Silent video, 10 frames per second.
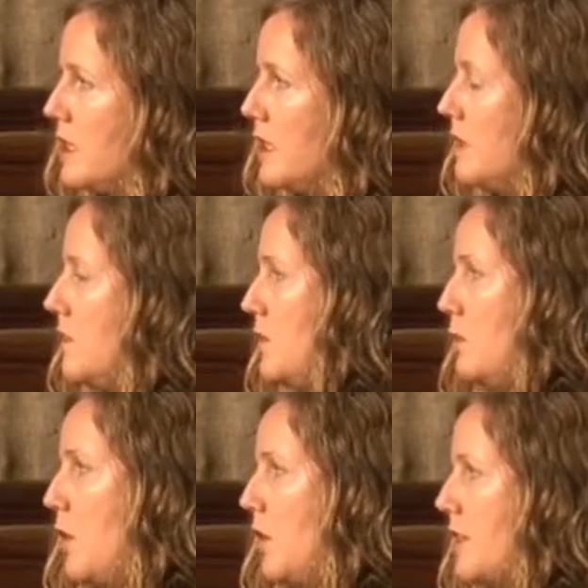the two
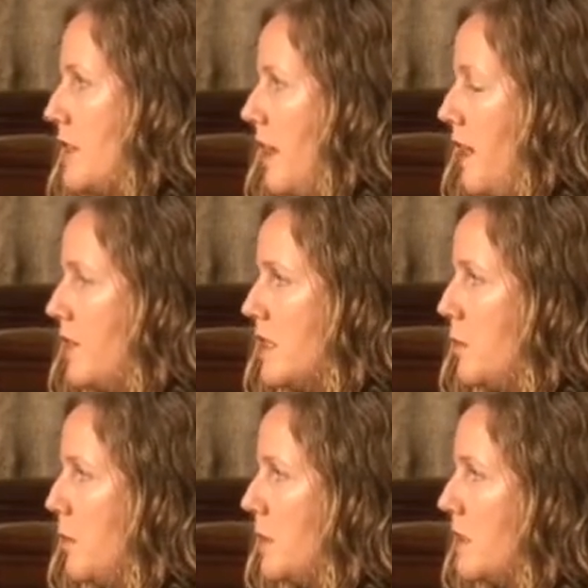projects I have at the
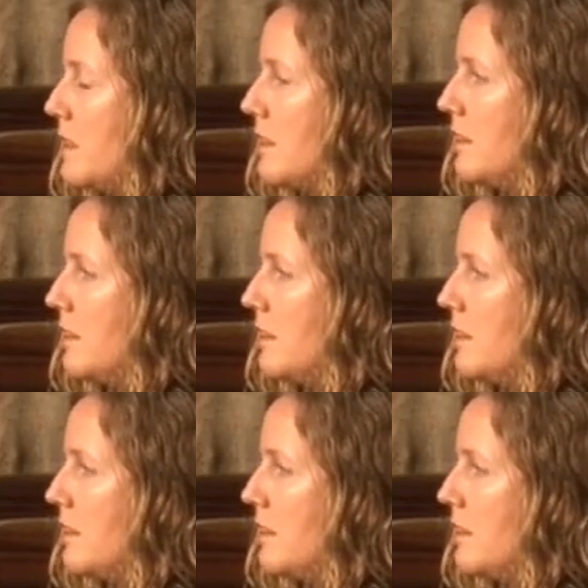moment.